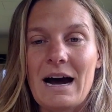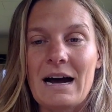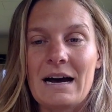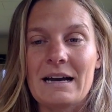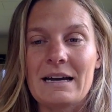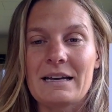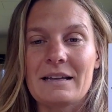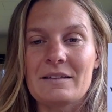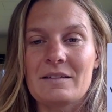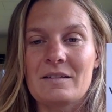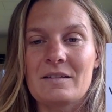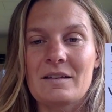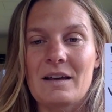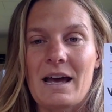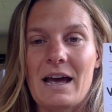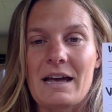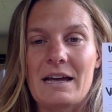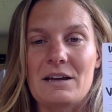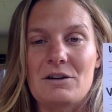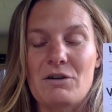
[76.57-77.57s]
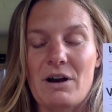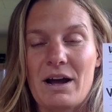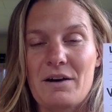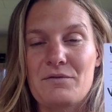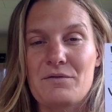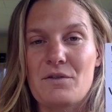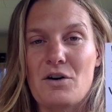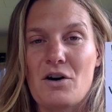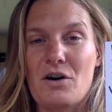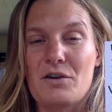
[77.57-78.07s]
It's a graph
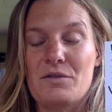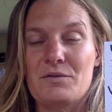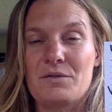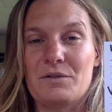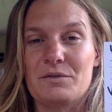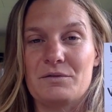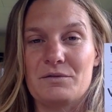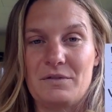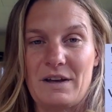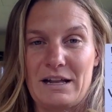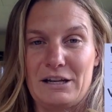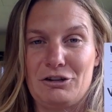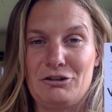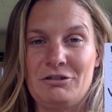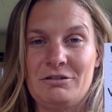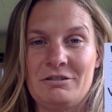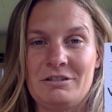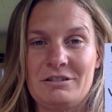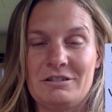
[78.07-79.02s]
of value